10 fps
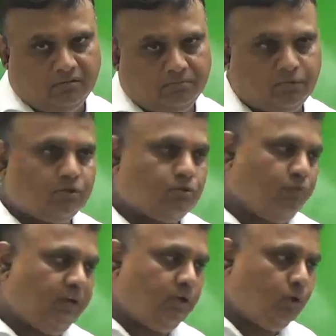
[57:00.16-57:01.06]
Because
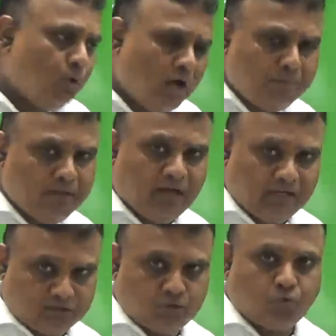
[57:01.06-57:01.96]
when you are being
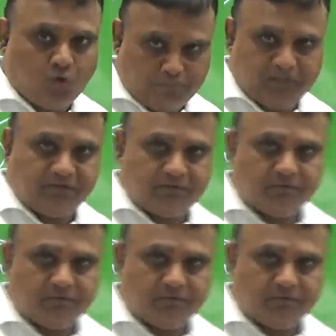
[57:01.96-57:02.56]
asked to comment,